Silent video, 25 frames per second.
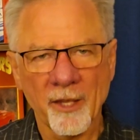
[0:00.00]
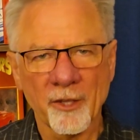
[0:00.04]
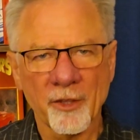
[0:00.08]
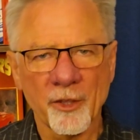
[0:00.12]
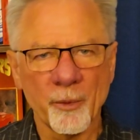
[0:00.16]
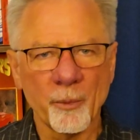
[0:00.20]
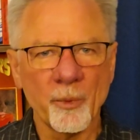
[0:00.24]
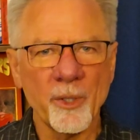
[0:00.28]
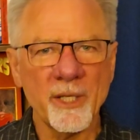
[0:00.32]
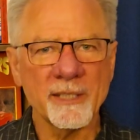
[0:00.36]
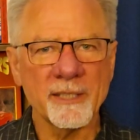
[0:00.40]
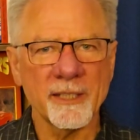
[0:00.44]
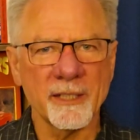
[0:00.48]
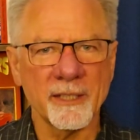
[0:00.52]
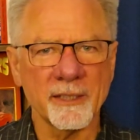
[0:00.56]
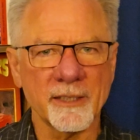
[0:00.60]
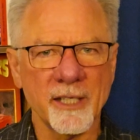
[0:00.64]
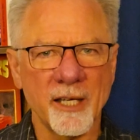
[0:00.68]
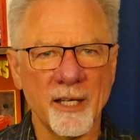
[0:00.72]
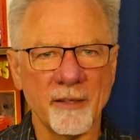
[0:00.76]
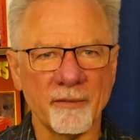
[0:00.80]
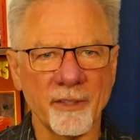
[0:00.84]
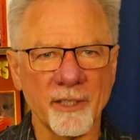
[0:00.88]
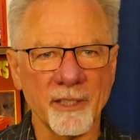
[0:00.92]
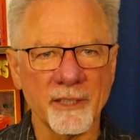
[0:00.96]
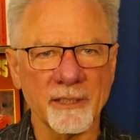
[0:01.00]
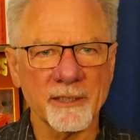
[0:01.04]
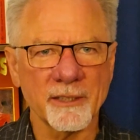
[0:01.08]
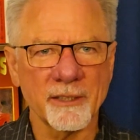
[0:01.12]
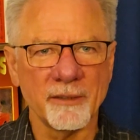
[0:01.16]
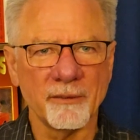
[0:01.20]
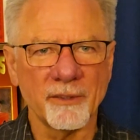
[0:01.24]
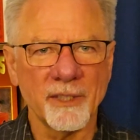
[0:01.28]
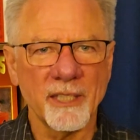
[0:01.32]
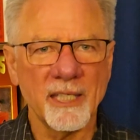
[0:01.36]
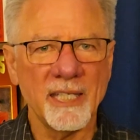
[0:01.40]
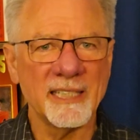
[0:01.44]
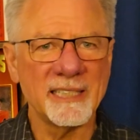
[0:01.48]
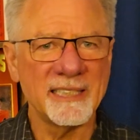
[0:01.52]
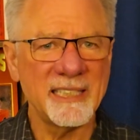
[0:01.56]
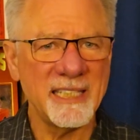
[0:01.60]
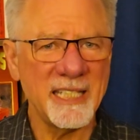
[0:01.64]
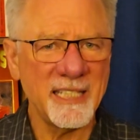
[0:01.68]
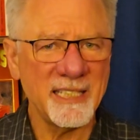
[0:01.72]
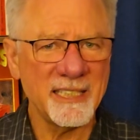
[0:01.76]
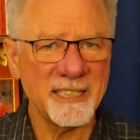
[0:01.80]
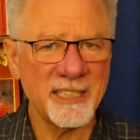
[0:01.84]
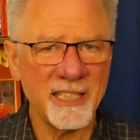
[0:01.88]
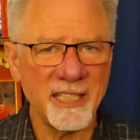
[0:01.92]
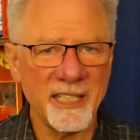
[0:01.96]
The reason is obvious. It's
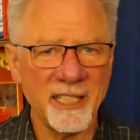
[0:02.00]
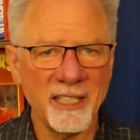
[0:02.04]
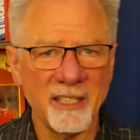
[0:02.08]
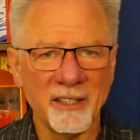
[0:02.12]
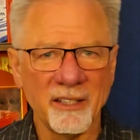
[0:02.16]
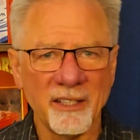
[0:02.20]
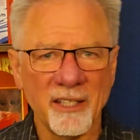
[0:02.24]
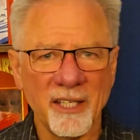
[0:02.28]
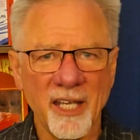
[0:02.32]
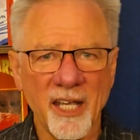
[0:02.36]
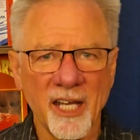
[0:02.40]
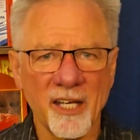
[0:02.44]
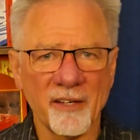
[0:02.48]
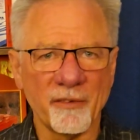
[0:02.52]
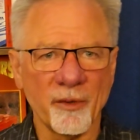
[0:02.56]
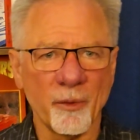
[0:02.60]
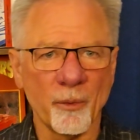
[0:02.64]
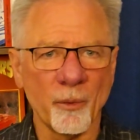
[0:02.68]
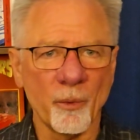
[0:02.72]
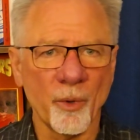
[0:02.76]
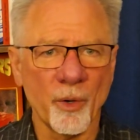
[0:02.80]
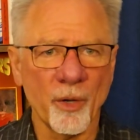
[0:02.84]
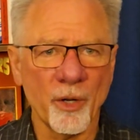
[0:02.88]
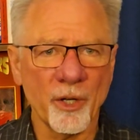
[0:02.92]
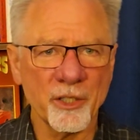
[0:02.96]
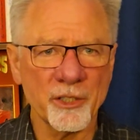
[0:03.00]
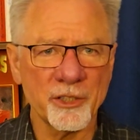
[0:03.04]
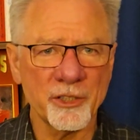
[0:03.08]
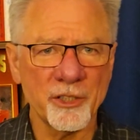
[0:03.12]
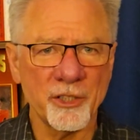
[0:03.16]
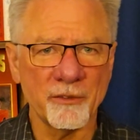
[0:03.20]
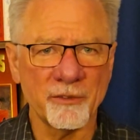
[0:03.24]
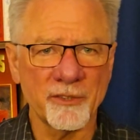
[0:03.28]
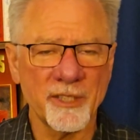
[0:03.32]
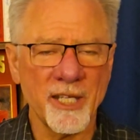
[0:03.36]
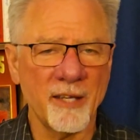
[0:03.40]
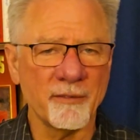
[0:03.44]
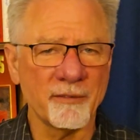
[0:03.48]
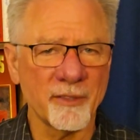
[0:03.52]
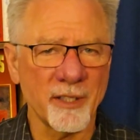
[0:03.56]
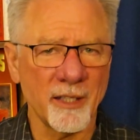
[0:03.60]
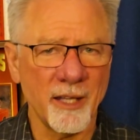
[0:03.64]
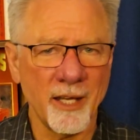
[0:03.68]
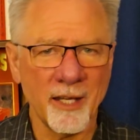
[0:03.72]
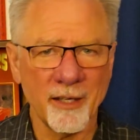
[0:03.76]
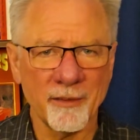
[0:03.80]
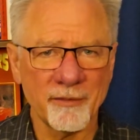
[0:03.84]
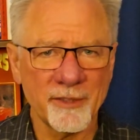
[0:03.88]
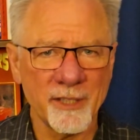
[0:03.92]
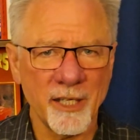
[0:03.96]
easy, and if it works, you've saved a
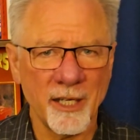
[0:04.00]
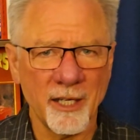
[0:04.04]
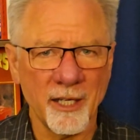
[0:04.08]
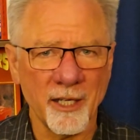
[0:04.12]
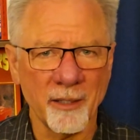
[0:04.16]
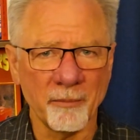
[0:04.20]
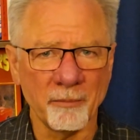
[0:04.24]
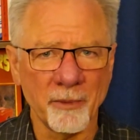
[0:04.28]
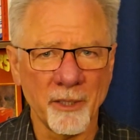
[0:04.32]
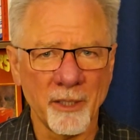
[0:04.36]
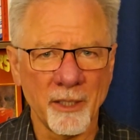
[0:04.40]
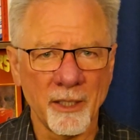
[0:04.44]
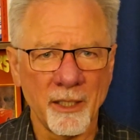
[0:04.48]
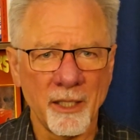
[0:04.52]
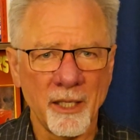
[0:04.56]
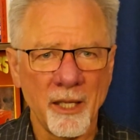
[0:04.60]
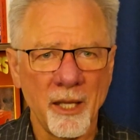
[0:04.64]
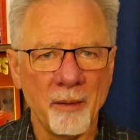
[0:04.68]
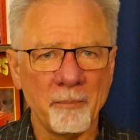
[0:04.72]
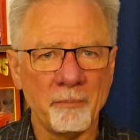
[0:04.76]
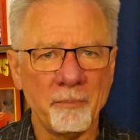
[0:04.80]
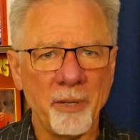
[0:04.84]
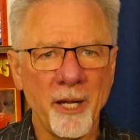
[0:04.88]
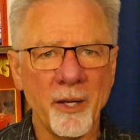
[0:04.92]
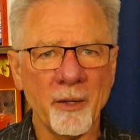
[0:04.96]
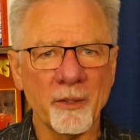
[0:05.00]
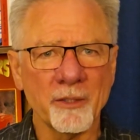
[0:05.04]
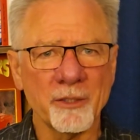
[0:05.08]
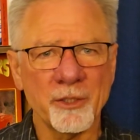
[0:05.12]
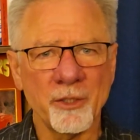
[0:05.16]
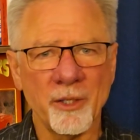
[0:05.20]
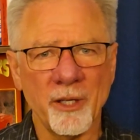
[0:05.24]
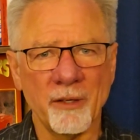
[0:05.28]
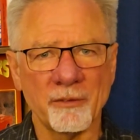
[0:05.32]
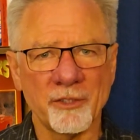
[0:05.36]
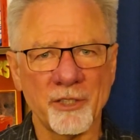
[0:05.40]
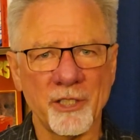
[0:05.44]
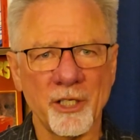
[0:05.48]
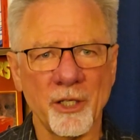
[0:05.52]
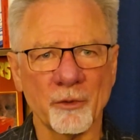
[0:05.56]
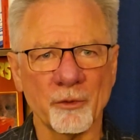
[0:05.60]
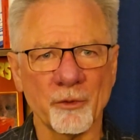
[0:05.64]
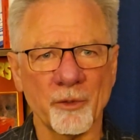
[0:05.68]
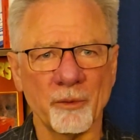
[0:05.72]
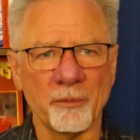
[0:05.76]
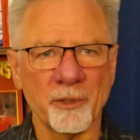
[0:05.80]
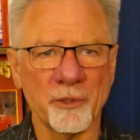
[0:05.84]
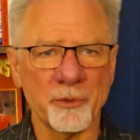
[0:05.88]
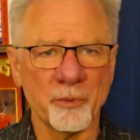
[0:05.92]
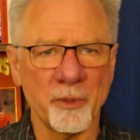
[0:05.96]
lot of time. Parents who have
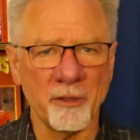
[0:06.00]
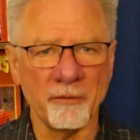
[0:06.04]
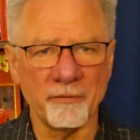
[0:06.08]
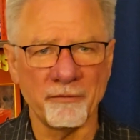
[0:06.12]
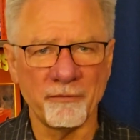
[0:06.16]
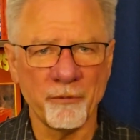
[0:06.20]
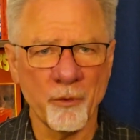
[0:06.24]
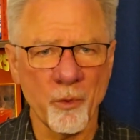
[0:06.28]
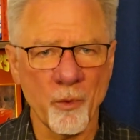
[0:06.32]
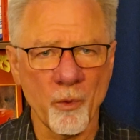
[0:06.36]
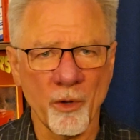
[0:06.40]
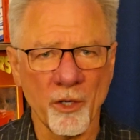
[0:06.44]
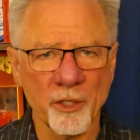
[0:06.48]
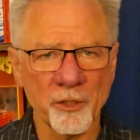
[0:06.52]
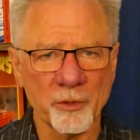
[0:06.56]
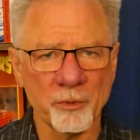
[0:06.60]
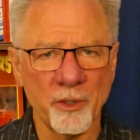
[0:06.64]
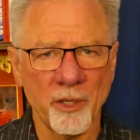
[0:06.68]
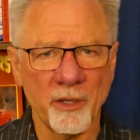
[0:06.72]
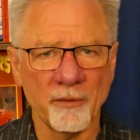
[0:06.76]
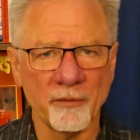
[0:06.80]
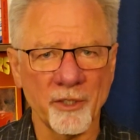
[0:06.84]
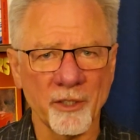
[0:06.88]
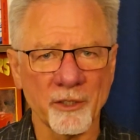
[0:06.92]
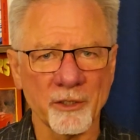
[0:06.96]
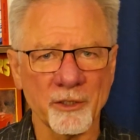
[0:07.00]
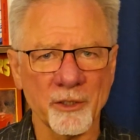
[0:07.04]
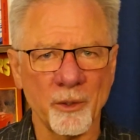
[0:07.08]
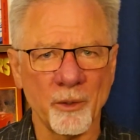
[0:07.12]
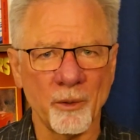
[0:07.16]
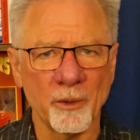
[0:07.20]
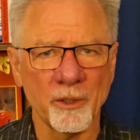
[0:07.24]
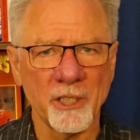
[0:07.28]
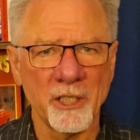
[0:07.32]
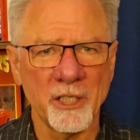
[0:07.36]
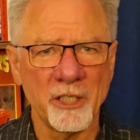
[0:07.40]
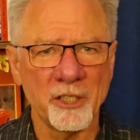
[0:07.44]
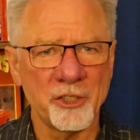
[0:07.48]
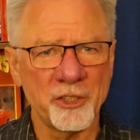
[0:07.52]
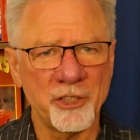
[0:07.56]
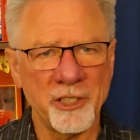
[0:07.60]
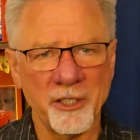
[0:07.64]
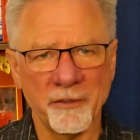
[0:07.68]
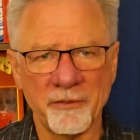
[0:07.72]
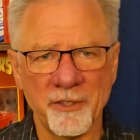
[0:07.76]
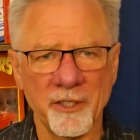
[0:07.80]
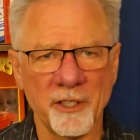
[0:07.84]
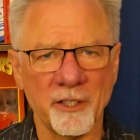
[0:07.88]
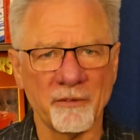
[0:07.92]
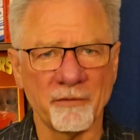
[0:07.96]
children between 4 and 12 years old
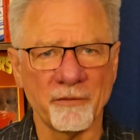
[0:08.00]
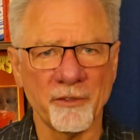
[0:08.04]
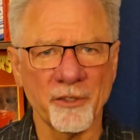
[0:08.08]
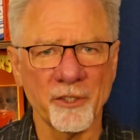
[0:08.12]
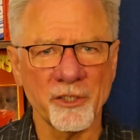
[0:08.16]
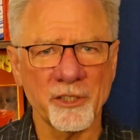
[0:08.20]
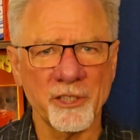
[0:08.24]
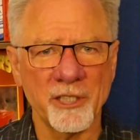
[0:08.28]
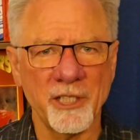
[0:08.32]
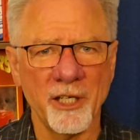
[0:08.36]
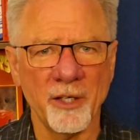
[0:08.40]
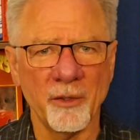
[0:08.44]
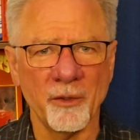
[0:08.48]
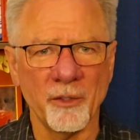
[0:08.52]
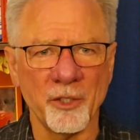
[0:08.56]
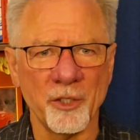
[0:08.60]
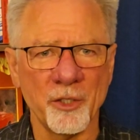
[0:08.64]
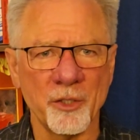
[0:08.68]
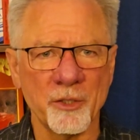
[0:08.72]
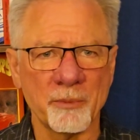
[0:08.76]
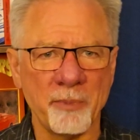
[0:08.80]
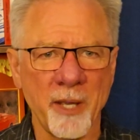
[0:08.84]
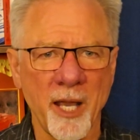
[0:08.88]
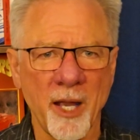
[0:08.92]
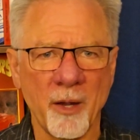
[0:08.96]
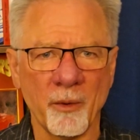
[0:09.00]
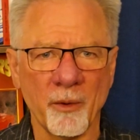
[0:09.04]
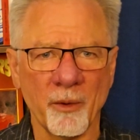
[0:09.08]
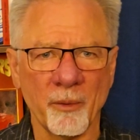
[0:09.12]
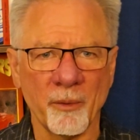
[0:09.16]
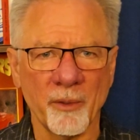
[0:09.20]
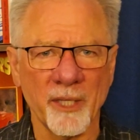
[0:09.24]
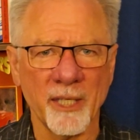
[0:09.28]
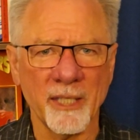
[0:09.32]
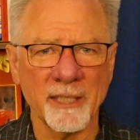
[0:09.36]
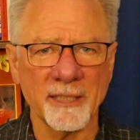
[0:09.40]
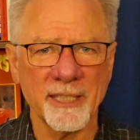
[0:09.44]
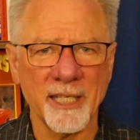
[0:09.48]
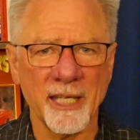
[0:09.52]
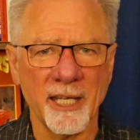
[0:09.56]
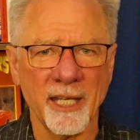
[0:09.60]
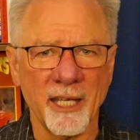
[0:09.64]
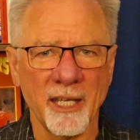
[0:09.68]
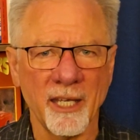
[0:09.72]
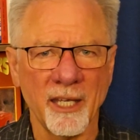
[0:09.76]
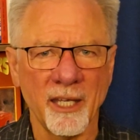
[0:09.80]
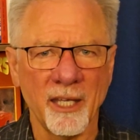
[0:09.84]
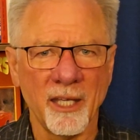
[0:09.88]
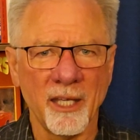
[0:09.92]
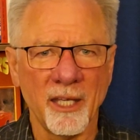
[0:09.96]
shift into first gear and use power when they
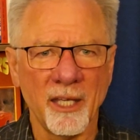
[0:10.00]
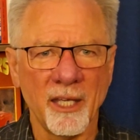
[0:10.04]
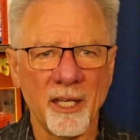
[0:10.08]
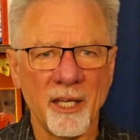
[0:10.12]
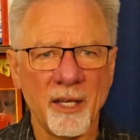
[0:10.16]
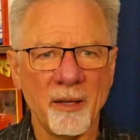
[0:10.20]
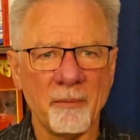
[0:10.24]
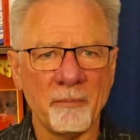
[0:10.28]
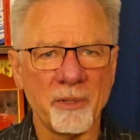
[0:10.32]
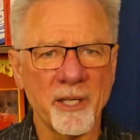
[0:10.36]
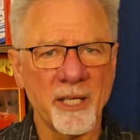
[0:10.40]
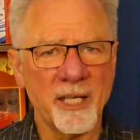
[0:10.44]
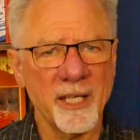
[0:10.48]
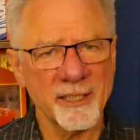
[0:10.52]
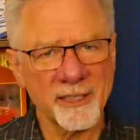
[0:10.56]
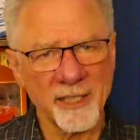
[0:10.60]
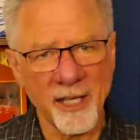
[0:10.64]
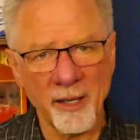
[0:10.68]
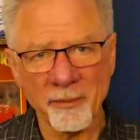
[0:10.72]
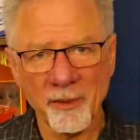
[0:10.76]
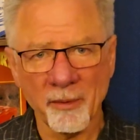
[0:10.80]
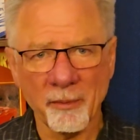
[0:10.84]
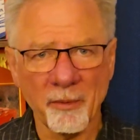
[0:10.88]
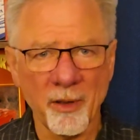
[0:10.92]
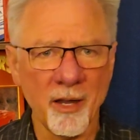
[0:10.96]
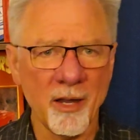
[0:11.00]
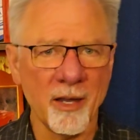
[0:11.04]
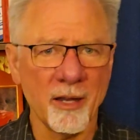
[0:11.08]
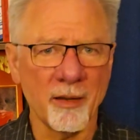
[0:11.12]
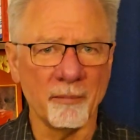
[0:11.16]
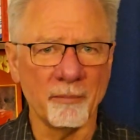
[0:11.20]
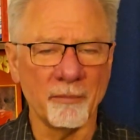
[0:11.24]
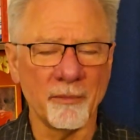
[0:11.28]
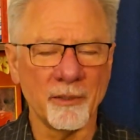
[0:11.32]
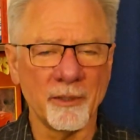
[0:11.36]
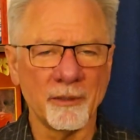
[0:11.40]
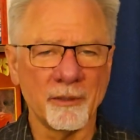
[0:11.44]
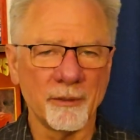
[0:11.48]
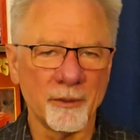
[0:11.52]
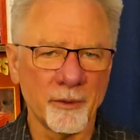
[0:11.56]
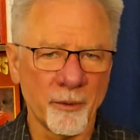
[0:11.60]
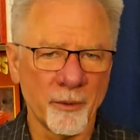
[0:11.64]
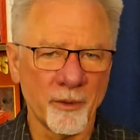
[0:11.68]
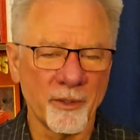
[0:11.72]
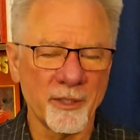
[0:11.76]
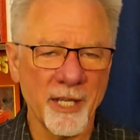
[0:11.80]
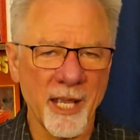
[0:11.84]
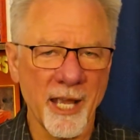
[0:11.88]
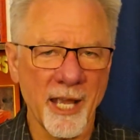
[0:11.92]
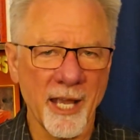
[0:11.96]
say, "Because I'm the mom,"
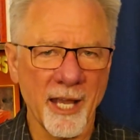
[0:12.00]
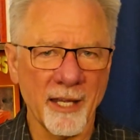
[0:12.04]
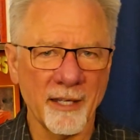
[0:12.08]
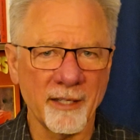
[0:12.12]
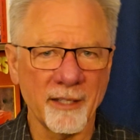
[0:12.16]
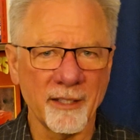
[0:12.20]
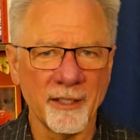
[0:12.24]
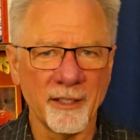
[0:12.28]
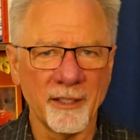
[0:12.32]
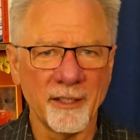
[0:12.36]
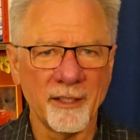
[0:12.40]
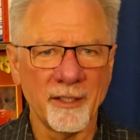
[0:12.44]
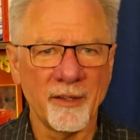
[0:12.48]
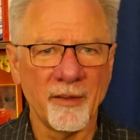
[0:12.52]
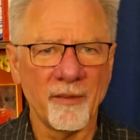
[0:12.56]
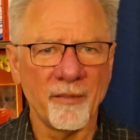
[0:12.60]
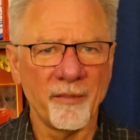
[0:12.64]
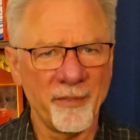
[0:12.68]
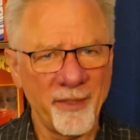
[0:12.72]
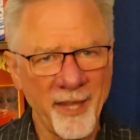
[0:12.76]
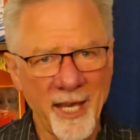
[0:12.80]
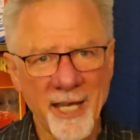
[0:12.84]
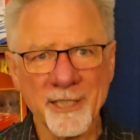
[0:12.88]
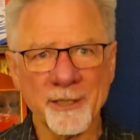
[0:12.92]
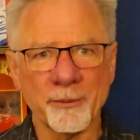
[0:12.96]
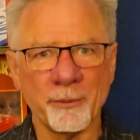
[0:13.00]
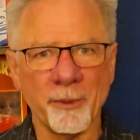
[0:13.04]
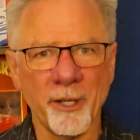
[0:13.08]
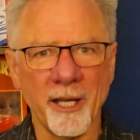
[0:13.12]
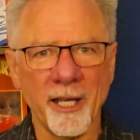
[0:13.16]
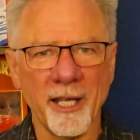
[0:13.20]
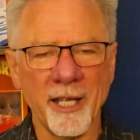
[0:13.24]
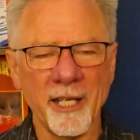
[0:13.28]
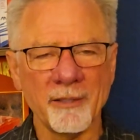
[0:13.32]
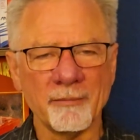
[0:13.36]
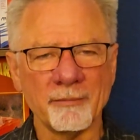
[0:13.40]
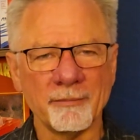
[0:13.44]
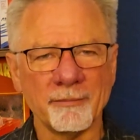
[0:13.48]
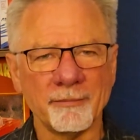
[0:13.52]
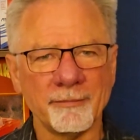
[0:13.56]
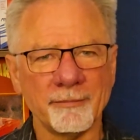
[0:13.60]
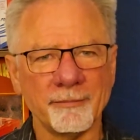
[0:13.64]
or "Dad, that's why."